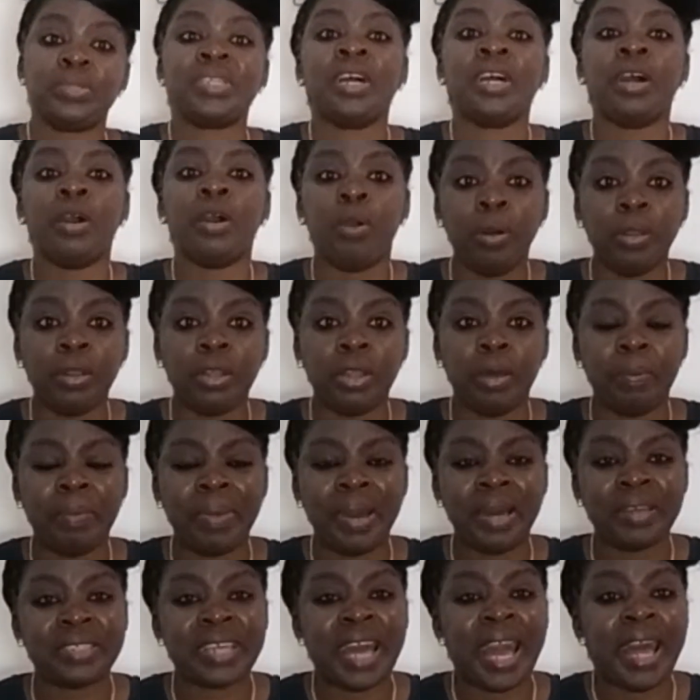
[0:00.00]
are all
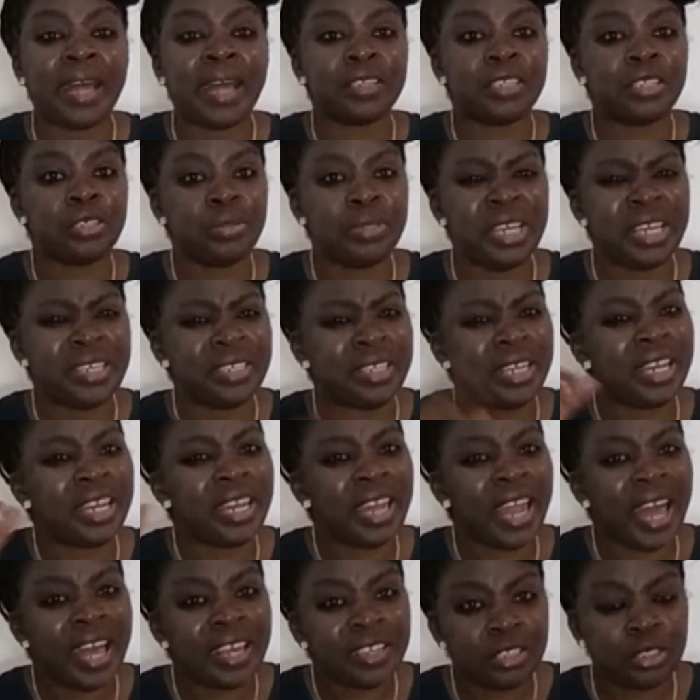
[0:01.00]
about. And today, the
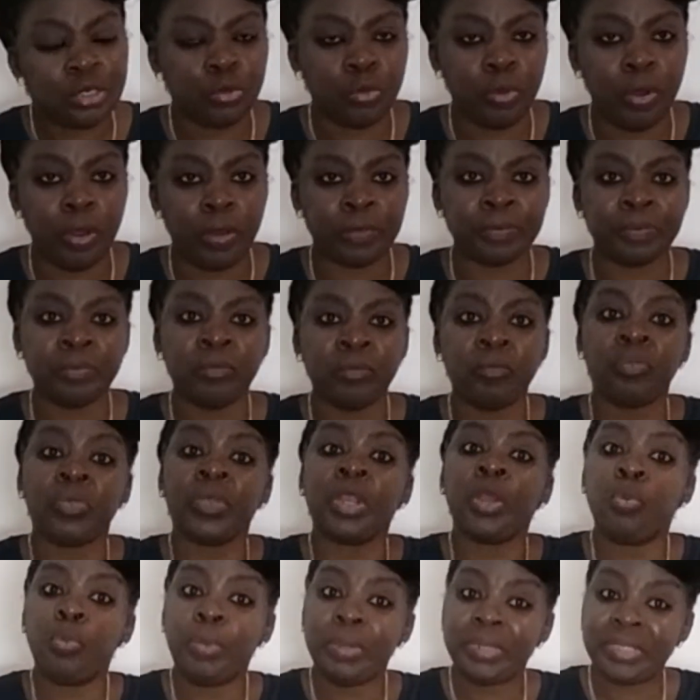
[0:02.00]
last one,
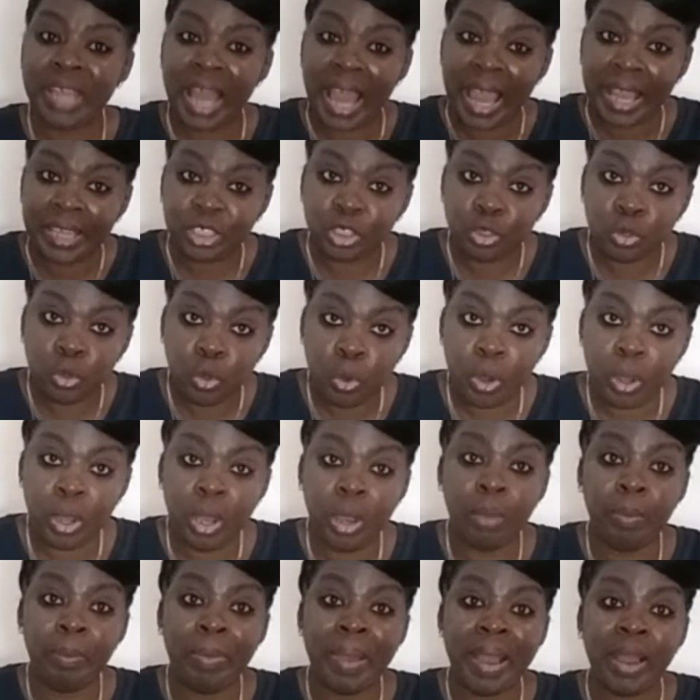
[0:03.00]
with I talk
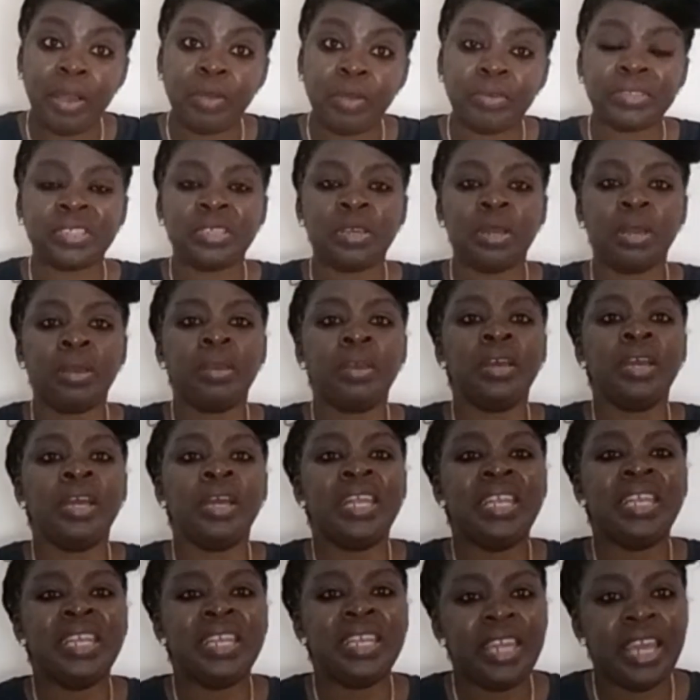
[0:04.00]
about
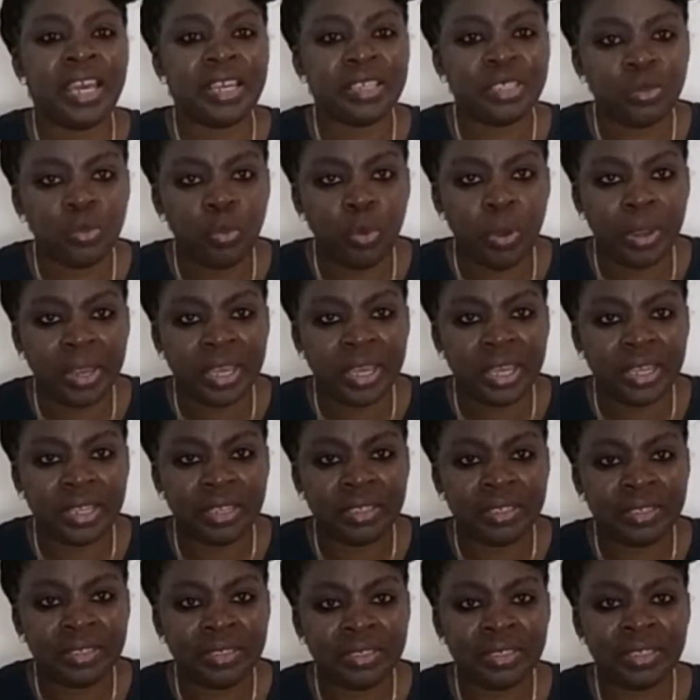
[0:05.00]
networking.
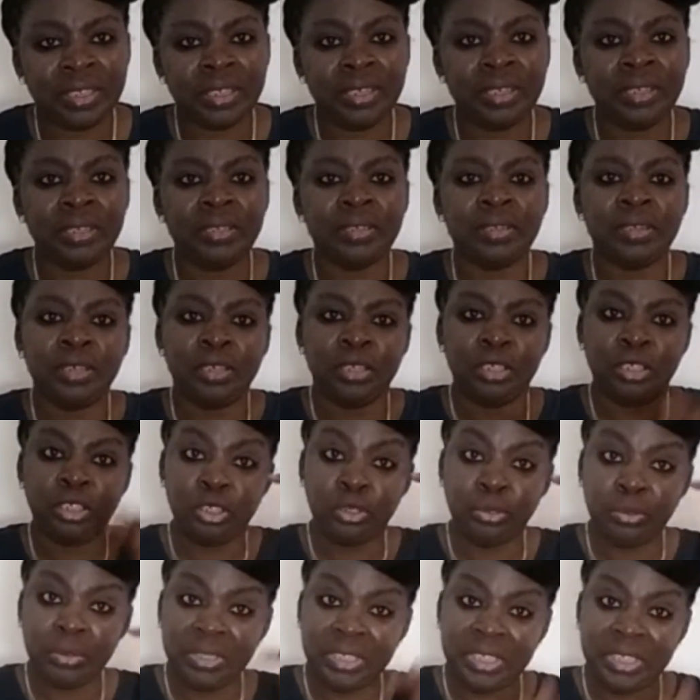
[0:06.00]

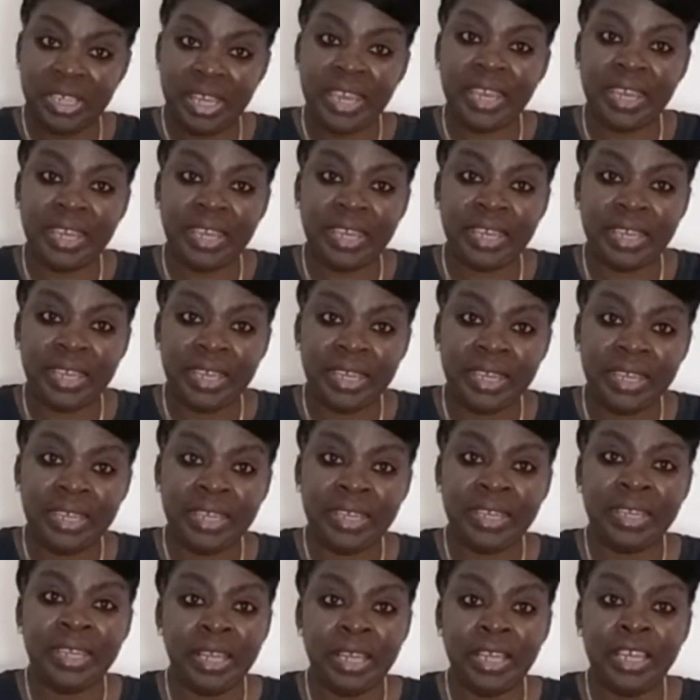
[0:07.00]
Today,
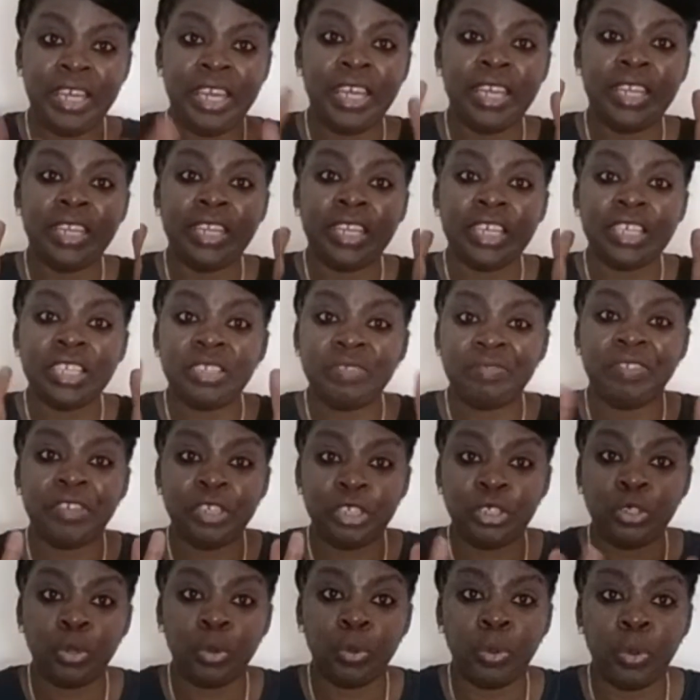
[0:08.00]
in this
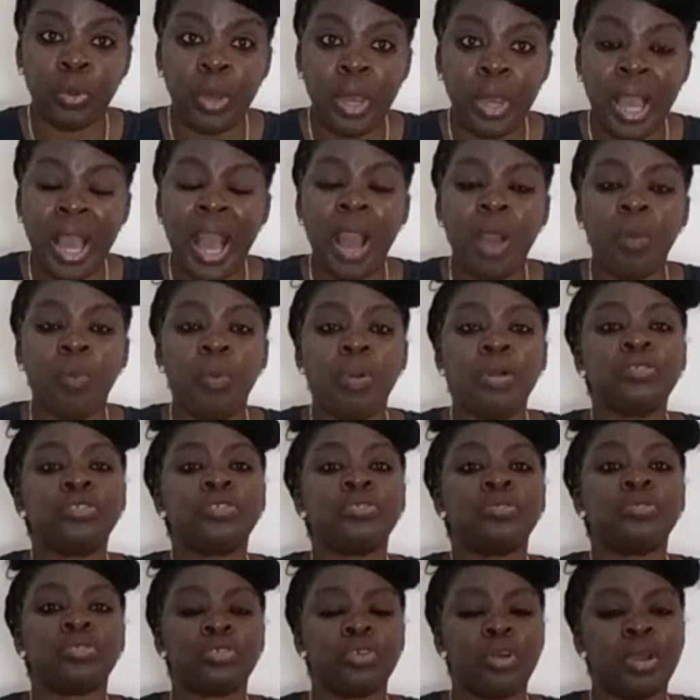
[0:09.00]
video, I want to
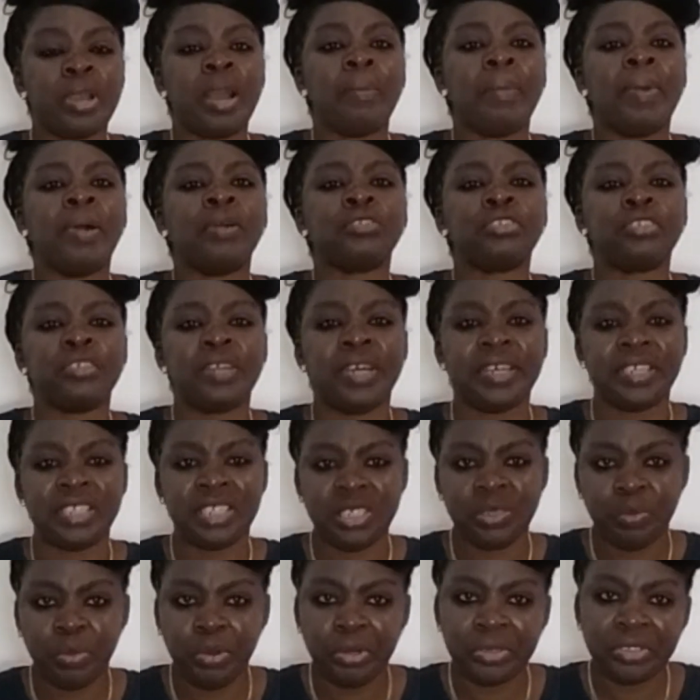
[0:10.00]
talk about
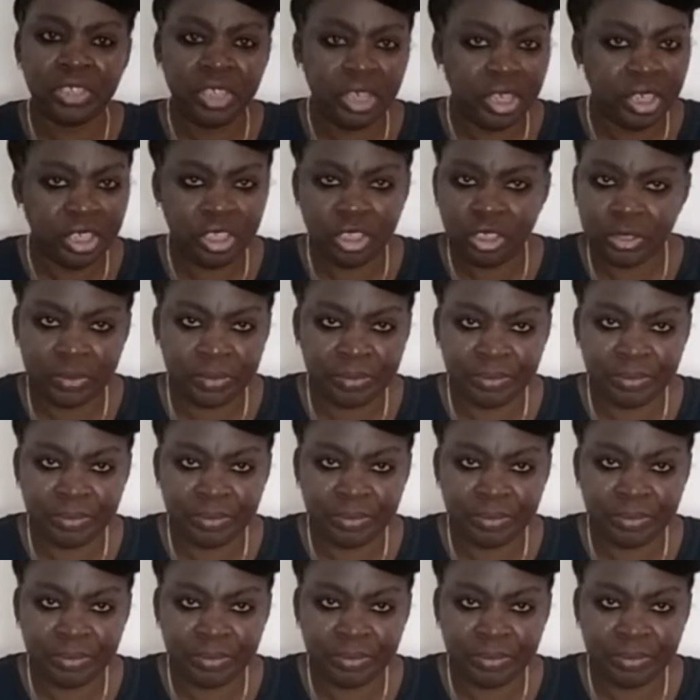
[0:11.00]
transportation,